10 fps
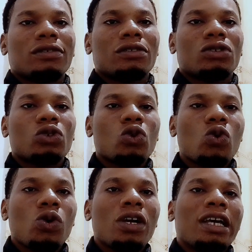So
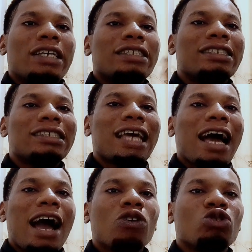this is
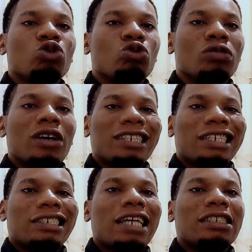how you
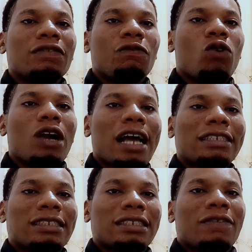understand the forecast
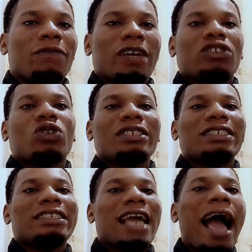versus
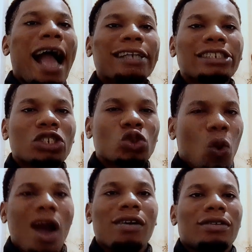the actual.